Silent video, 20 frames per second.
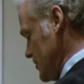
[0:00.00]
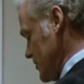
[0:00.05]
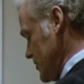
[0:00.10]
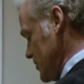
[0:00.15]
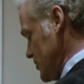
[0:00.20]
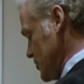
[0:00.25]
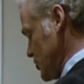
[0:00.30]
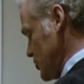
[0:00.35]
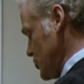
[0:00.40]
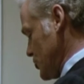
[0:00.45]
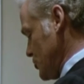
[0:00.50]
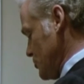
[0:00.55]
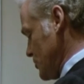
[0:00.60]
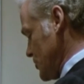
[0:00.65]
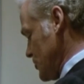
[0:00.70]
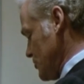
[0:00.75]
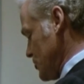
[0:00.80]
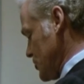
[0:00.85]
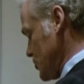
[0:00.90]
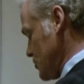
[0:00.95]
and
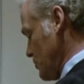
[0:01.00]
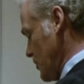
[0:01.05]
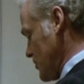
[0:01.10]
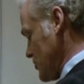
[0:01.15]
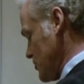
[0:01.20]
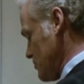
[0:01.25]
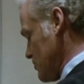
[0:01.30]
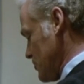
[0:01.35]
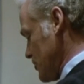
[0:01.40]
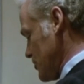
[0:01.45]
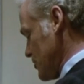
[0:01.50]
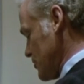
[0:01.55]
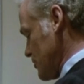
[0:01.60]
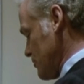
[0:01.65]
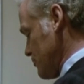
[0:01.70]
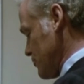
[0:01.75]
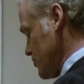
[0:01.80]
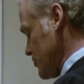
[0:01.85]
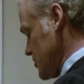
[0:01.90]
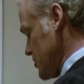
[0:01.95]
assuming responsibility
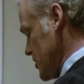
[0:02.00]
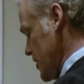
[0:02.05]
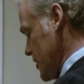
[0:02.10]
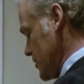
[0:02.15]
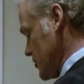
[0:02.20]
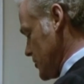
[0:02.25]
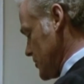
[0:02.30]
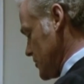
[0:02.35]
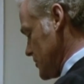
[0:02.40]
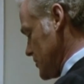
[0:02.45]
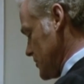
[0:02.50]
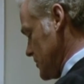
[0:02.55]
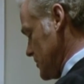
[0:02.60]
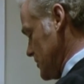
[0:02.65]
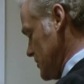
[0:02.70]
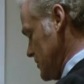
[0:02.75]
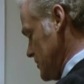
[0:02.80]
for his actions